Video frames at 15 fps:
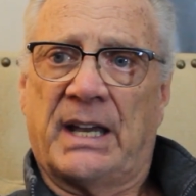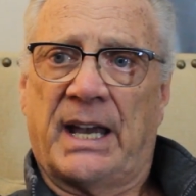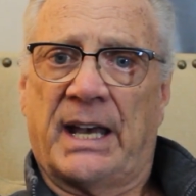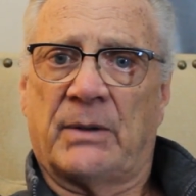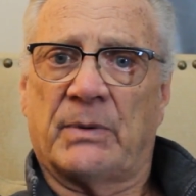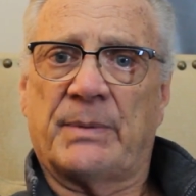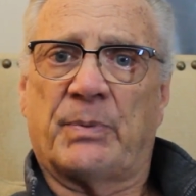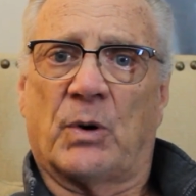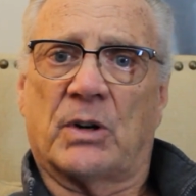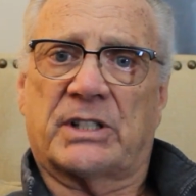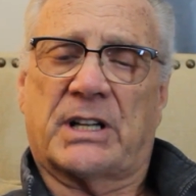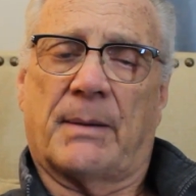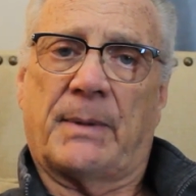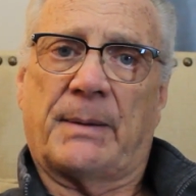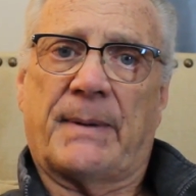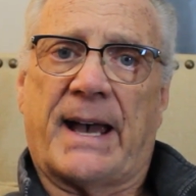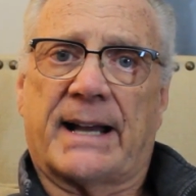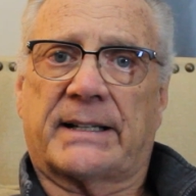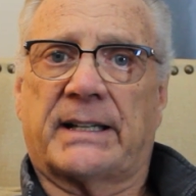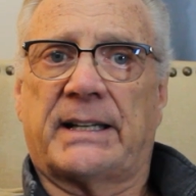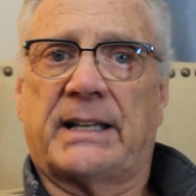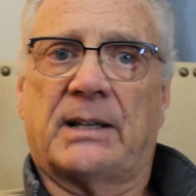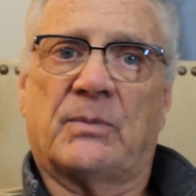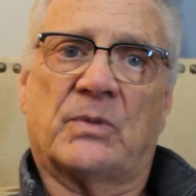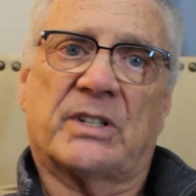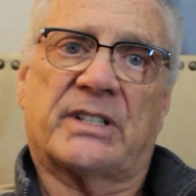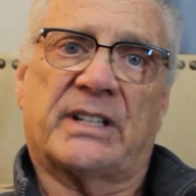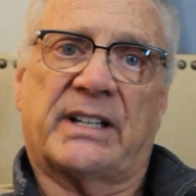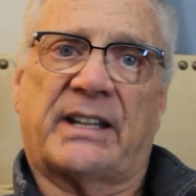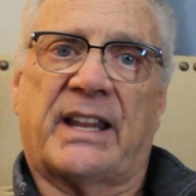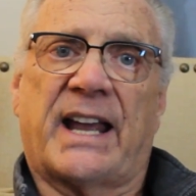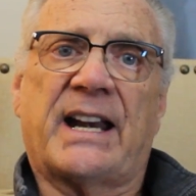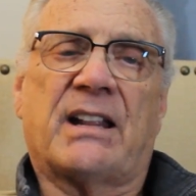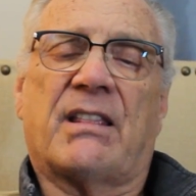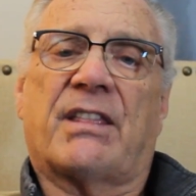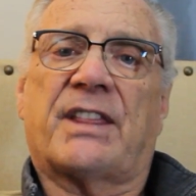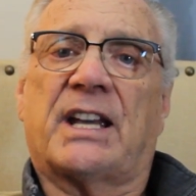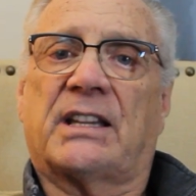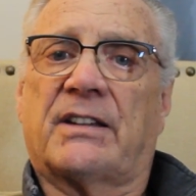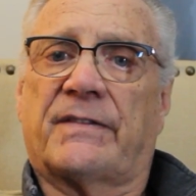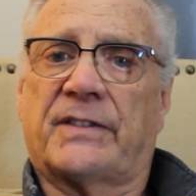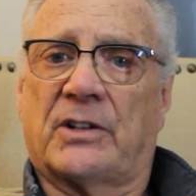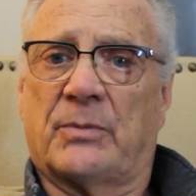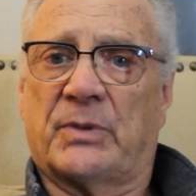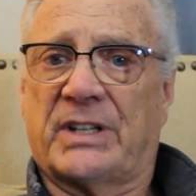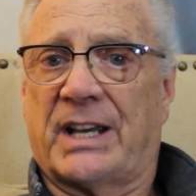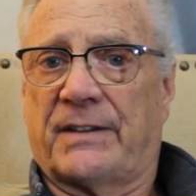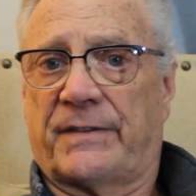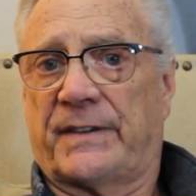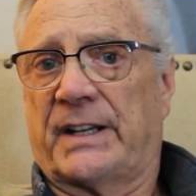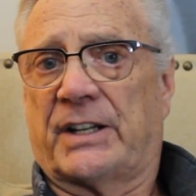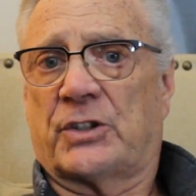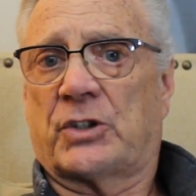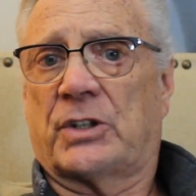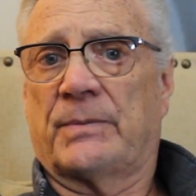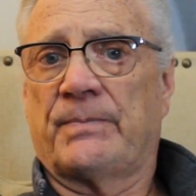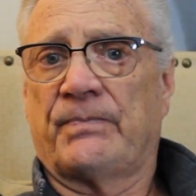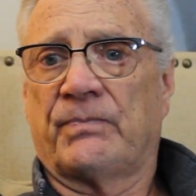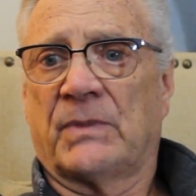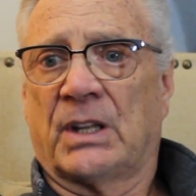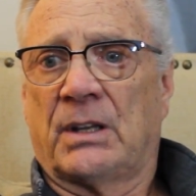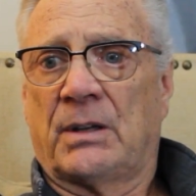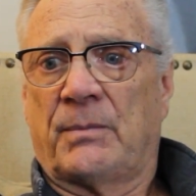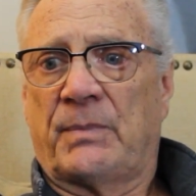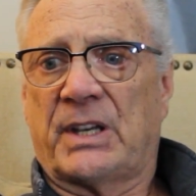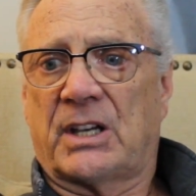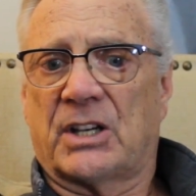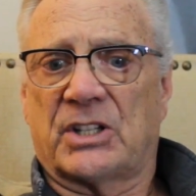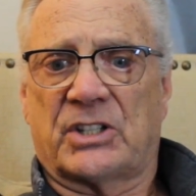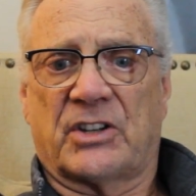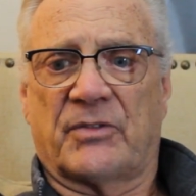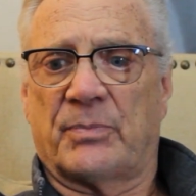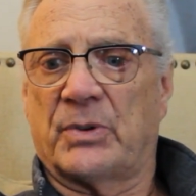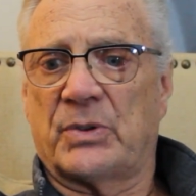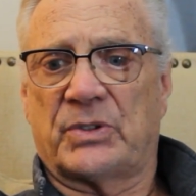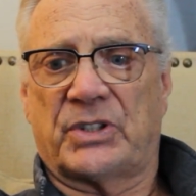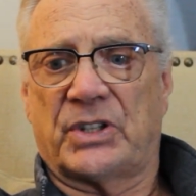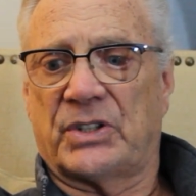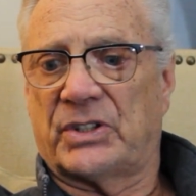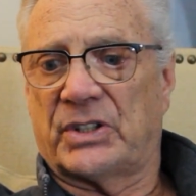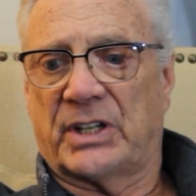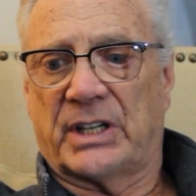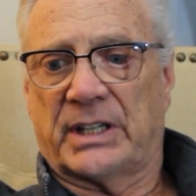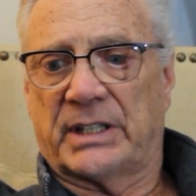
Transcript: and reports coming back to him was that they didn't think the film would get finished because of Bruce's,